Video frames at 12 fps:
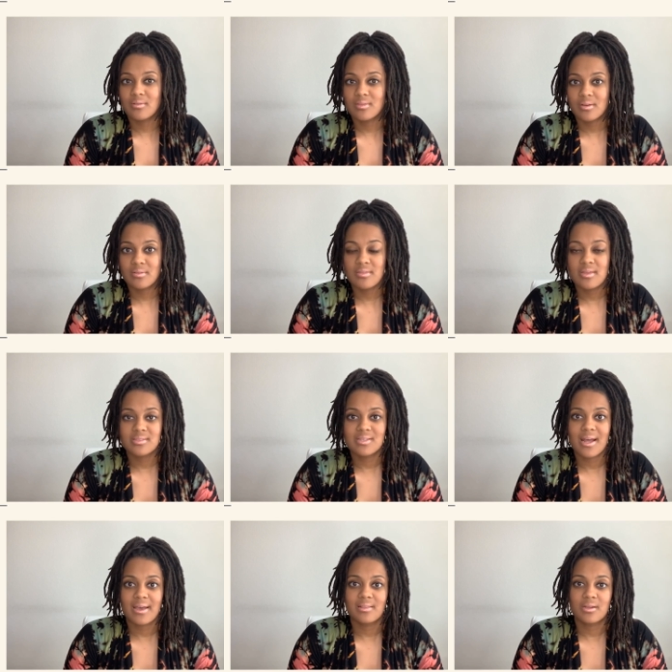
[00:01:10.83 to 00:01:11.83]
They're the things that
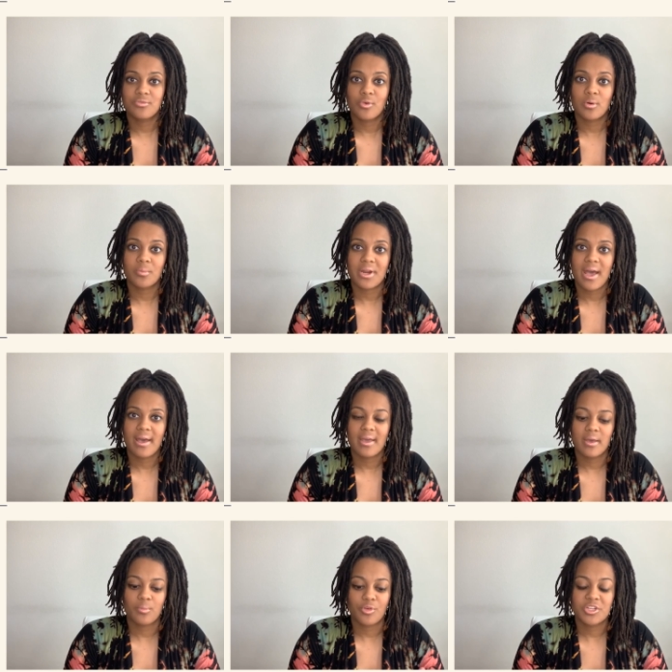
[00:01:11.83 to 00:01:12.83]
I look for when I
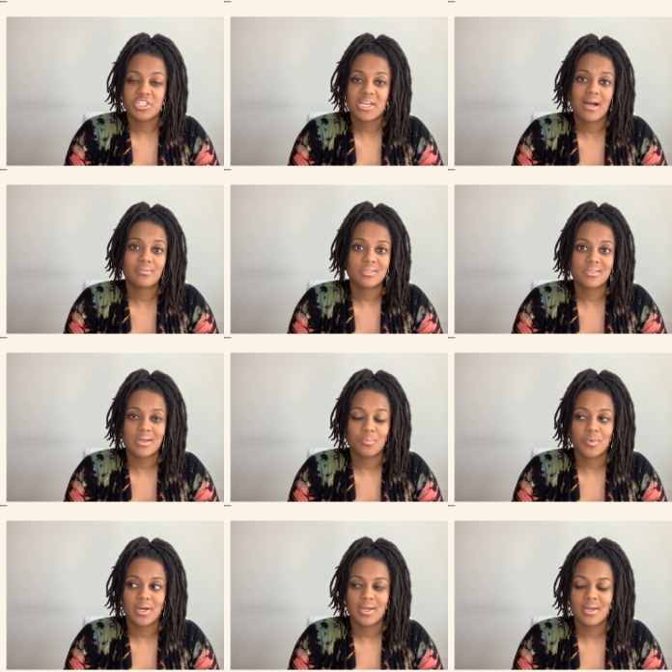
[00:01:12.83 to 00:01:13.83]
am reaching out to
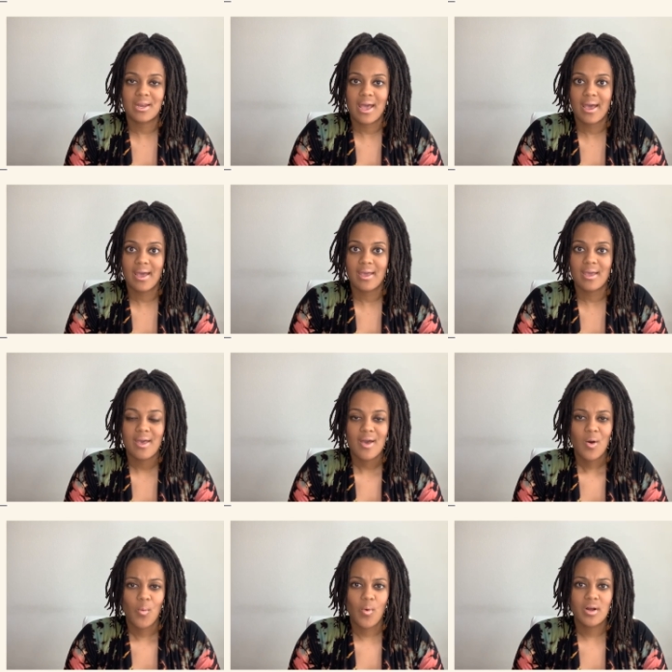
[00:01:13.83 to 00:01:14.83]
someone and I
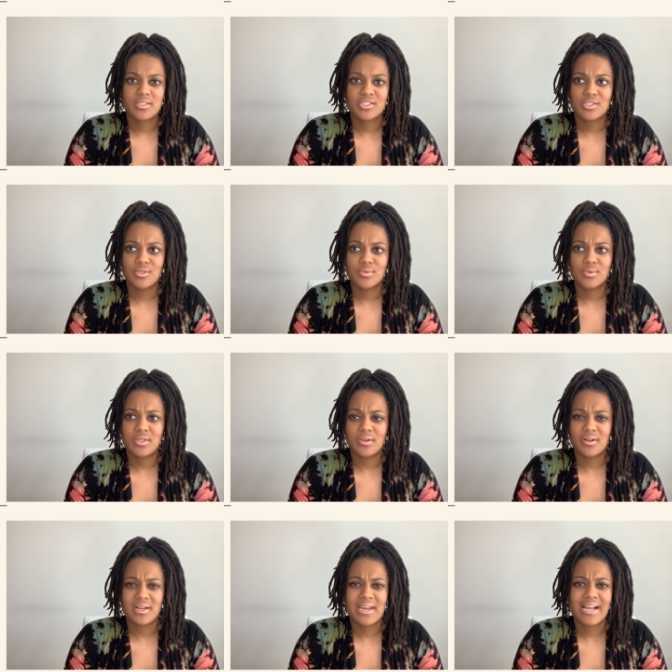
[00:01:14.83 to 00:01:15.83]
want to either
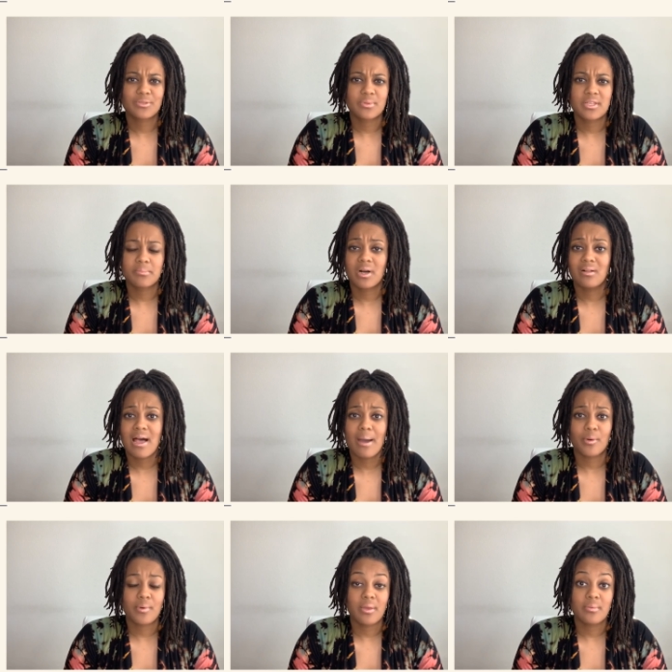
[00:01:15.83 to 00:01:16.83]
connect with them,
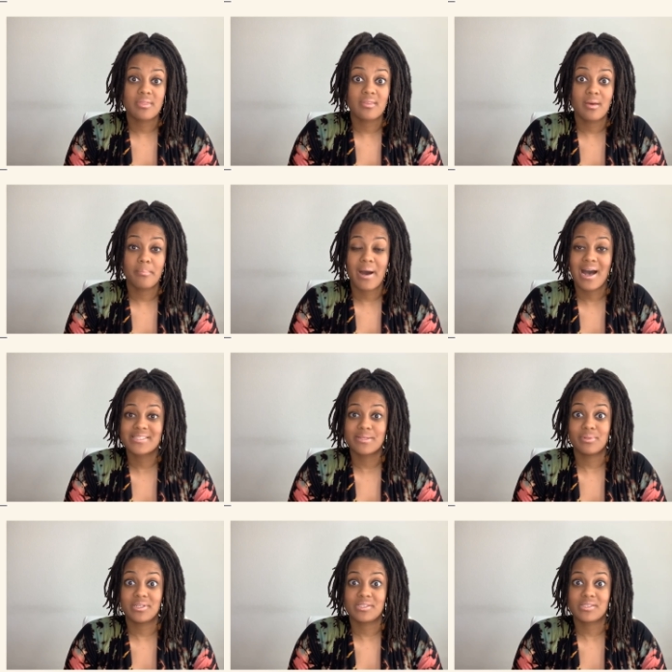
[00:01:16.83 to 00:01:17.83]
collaborate with them,
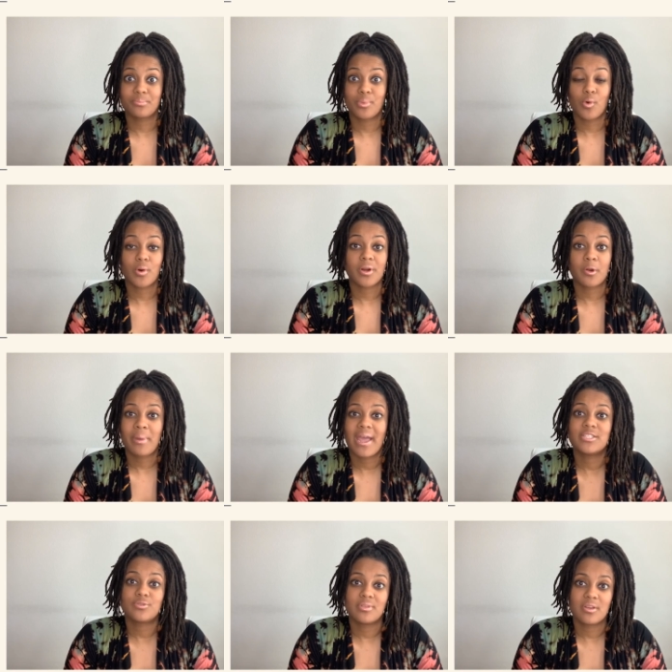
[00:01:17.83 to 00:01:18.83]
possibly support or
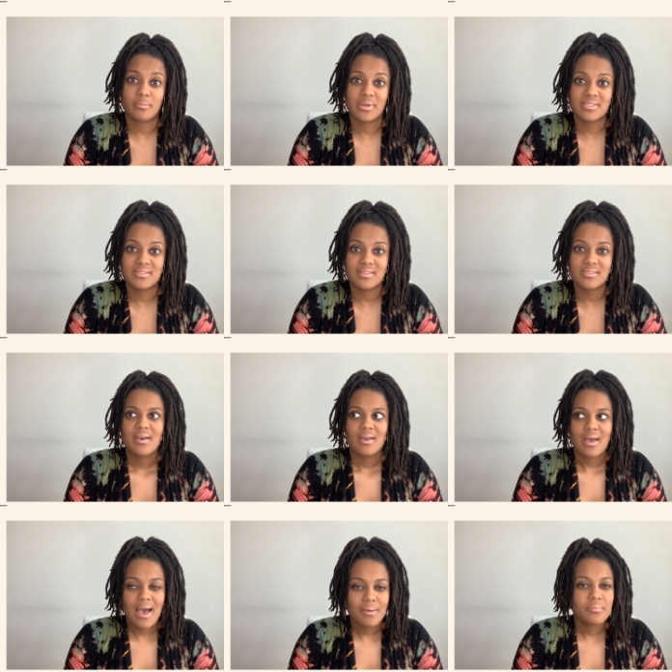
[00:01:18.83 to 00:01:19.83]
patron their business.
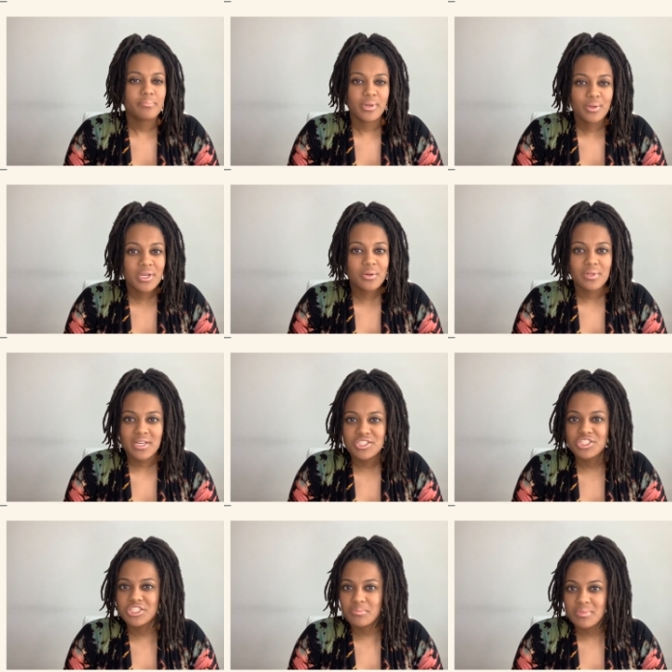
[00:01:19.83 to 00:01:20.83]
I'm building a
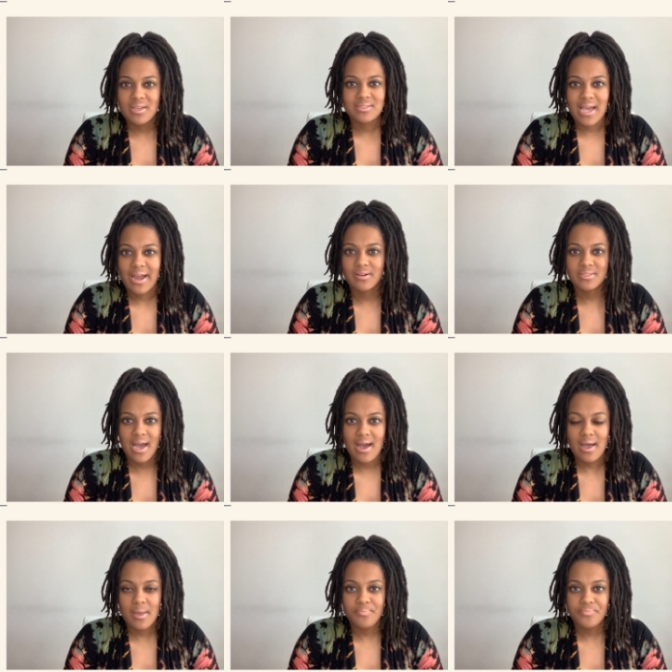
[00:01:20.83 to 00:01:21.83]
relationship the entire
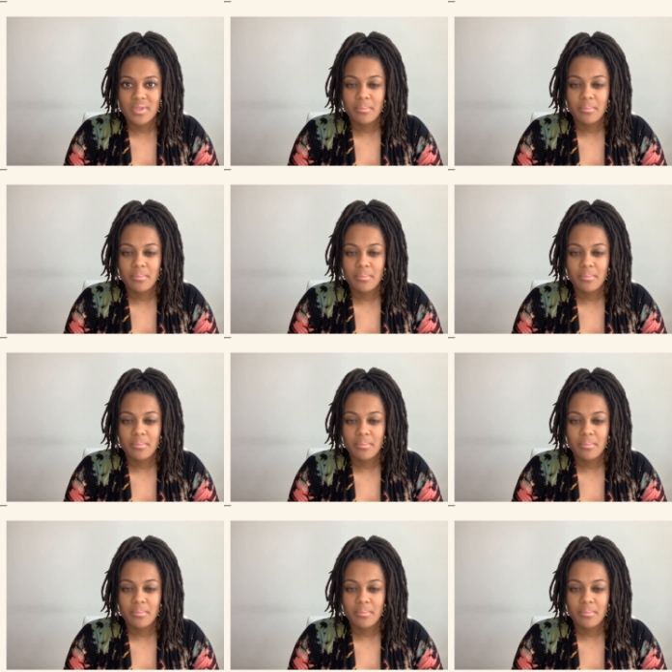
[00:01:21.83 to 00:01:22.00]
time.